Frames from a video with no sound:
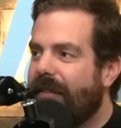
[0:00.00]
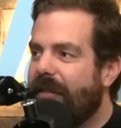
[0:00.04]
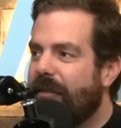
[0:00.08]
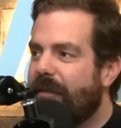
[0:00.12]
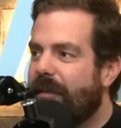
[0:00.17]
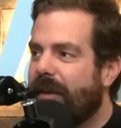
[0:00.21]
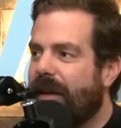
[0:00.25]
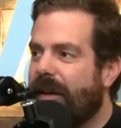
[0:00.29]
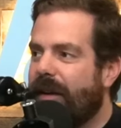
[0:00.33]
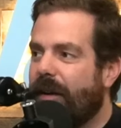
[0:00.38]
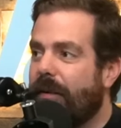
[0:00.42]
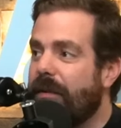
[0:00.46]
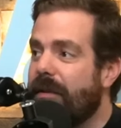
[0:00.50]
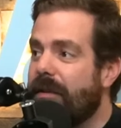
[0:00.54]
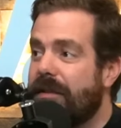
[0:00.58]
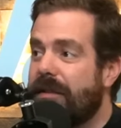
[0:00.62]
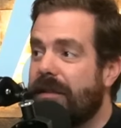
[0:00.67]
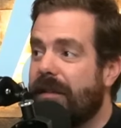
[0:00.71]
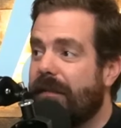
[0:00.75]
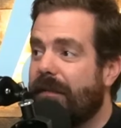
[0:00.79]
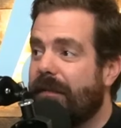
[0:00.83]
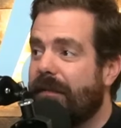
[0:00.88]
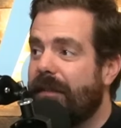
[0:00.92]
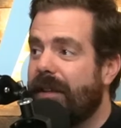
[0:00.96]
I'd just be like, "Oh, this
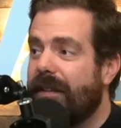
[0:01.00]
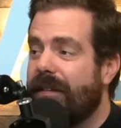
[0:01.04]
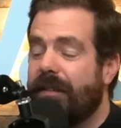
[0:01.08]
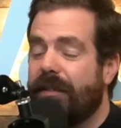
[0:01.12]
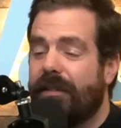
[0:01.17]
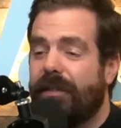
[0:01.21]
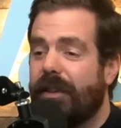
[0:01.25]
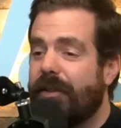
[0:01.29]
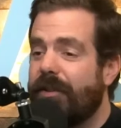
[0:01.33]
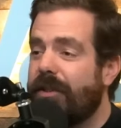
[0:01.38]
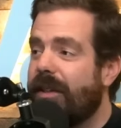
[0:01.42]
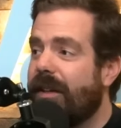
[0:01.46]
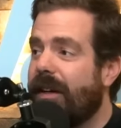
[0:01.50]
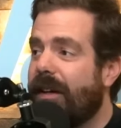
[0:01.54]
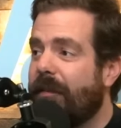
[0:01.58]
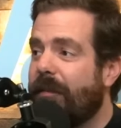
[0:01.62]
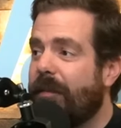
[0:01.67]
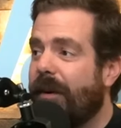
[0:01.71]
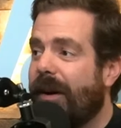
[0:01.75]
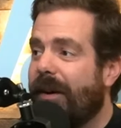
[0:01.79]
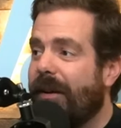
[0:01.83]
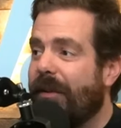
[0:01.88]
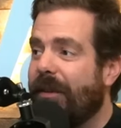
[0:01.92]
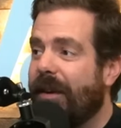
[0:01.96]
is such a nice
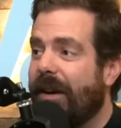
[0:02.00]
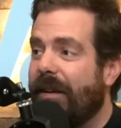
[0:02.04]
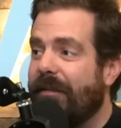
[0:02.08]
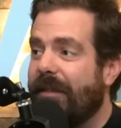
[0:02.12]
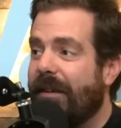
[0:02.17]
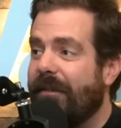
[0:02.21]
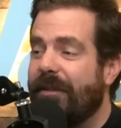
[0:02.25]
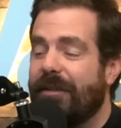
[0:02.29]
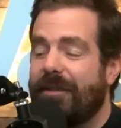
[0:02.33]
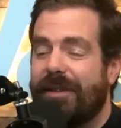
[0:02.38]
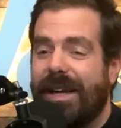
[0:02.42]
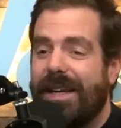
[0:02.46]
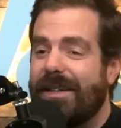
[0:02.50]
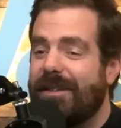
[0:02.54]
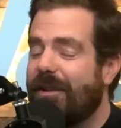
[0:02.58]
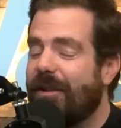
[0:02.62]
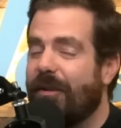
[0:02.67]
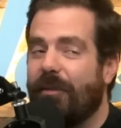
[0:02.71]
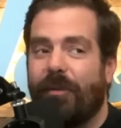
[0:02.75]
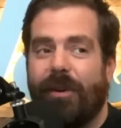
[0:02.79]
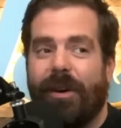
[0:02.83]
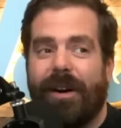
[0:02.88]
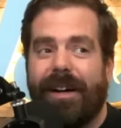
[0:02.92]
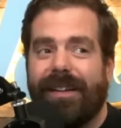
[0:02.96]
bottle that I've never
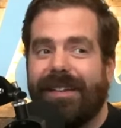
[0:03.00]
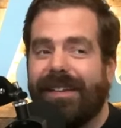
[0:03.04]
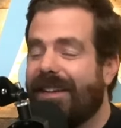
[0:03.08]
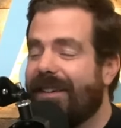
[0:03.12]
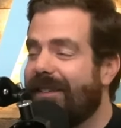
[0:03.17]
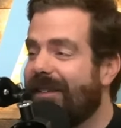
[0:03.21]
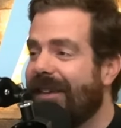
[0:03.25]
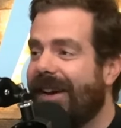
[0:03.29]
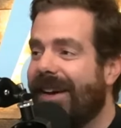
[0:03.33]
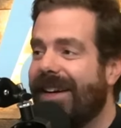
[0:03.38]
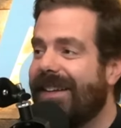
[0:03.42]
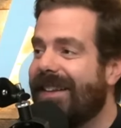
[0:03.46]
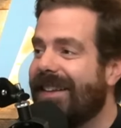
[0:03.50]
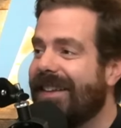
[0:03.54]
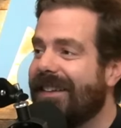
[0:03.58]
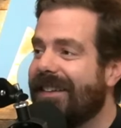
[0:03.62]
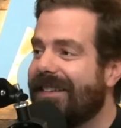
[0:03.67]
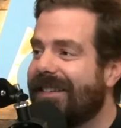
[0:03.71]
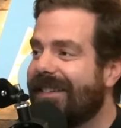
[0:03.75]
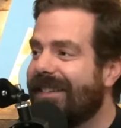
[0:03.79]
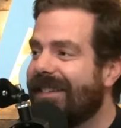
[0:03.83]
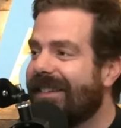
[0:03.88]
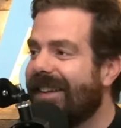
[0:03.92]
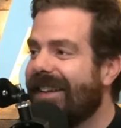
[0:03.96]
tasted a wine that is like this."